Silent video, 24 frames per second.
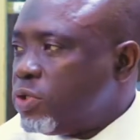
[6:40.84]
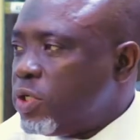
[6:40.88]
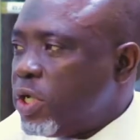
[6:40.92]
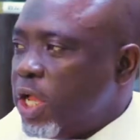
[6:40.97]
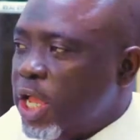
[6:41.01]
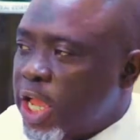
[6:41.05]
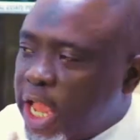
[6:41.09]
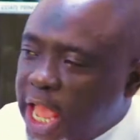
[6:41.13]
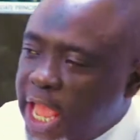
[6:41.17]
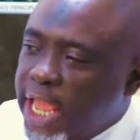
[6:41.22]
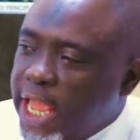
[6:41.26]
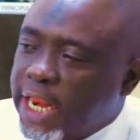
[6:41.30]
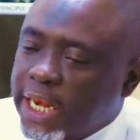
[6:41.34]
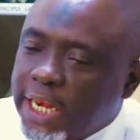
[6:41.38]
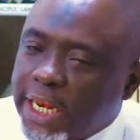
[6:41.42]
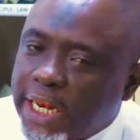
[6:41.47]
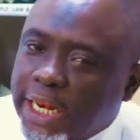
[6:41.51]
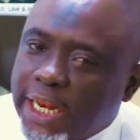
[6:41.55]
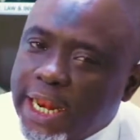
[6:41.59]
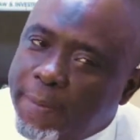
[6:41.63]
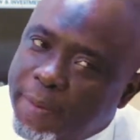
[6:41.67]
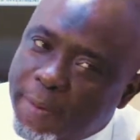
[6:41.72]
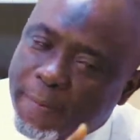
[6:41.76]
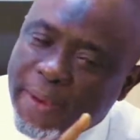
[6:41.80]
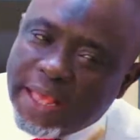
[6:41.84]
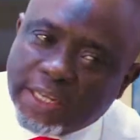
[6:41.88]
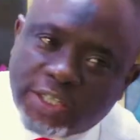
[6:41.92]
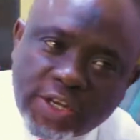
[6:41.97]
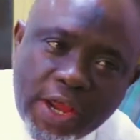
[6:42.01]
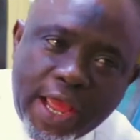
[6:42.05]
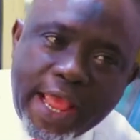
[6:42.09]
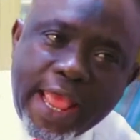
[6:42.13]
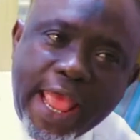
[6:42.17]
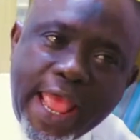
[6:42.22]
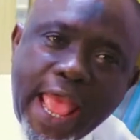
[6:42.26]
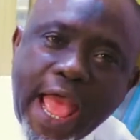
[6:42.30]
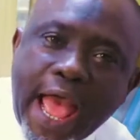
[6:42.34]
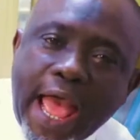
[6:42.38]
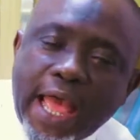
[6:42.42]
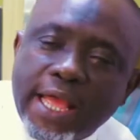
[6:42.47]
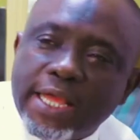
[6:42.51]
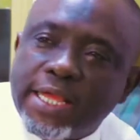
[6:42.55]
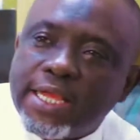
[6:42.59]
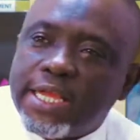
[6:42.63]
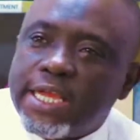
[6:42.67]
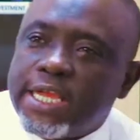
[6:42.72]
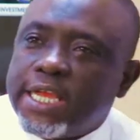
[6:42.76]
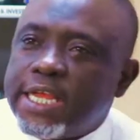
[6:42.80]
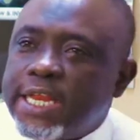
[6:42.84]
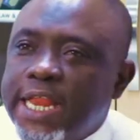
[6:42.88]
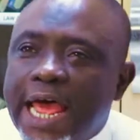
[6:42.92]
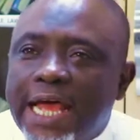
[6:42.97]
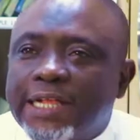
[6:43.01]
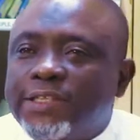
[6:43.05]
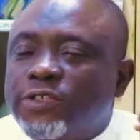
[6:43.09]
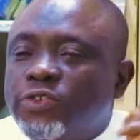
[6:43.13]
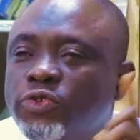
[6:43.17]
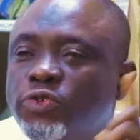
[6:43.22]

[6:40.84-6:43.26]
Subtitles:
Again, let me mention here that